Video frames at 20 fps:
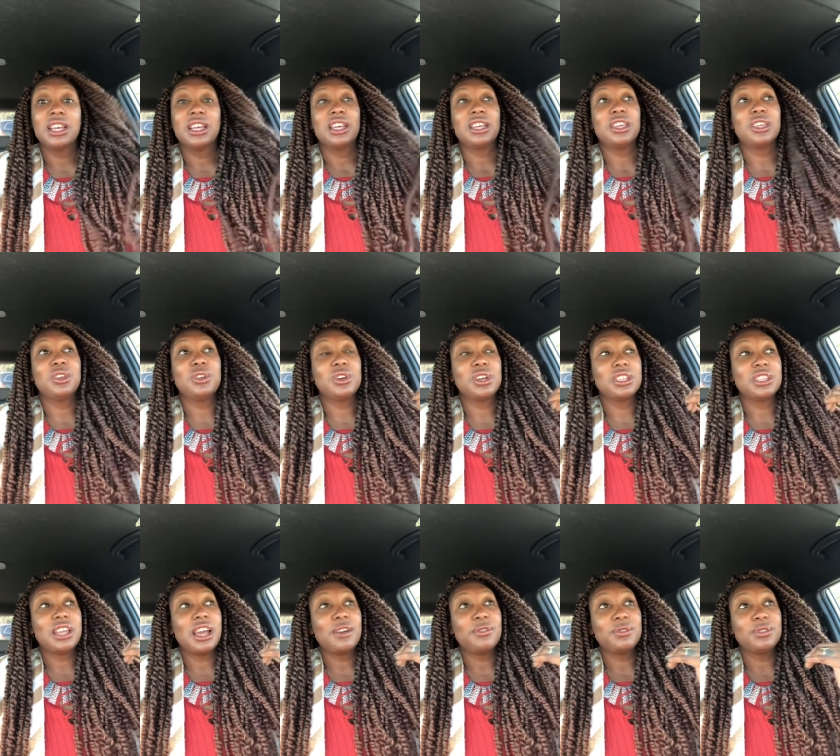You can
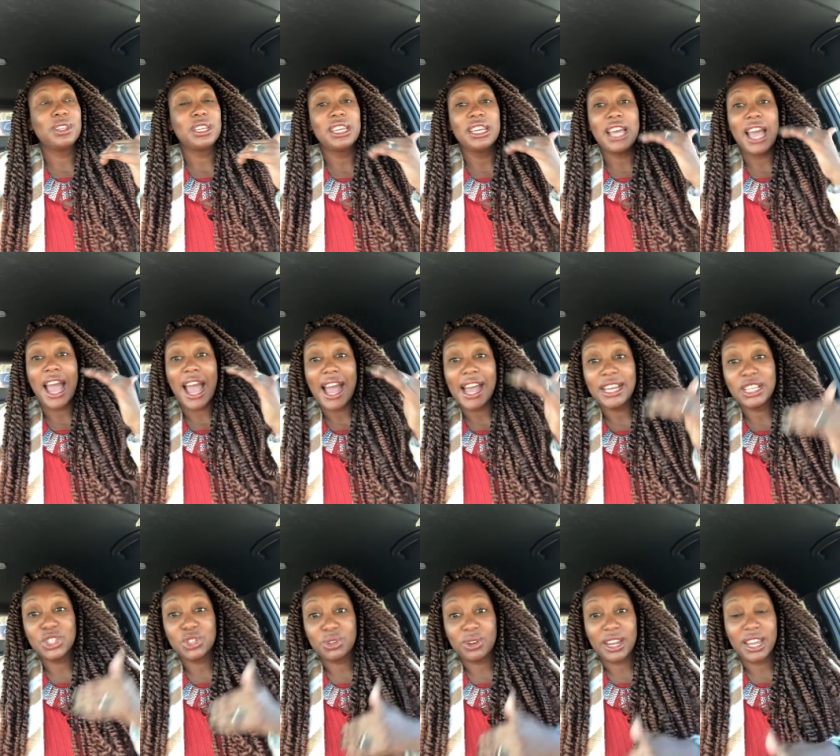definitely
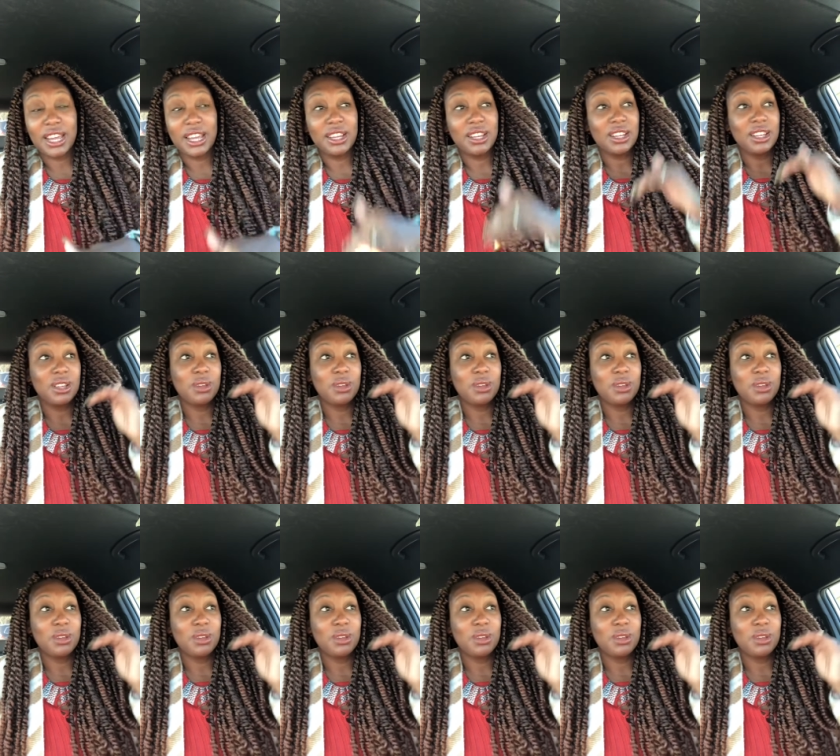hydrate.